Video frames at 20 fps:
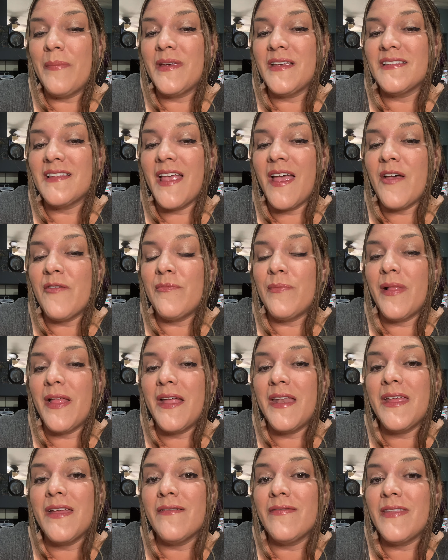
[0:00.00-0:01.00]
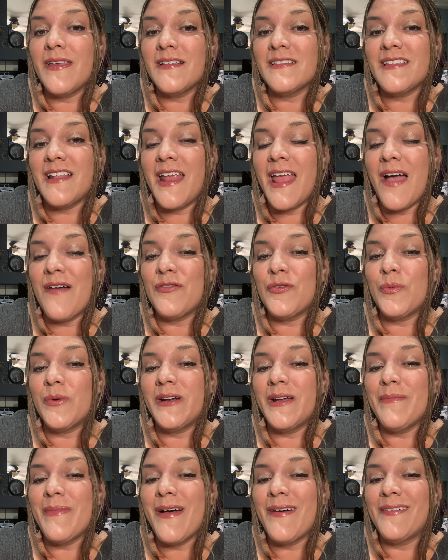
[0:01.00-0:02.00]
because I have plenty of things that I have to
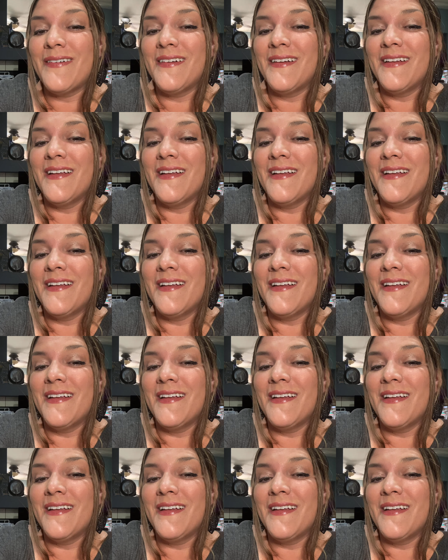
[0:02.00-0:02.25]
worry about.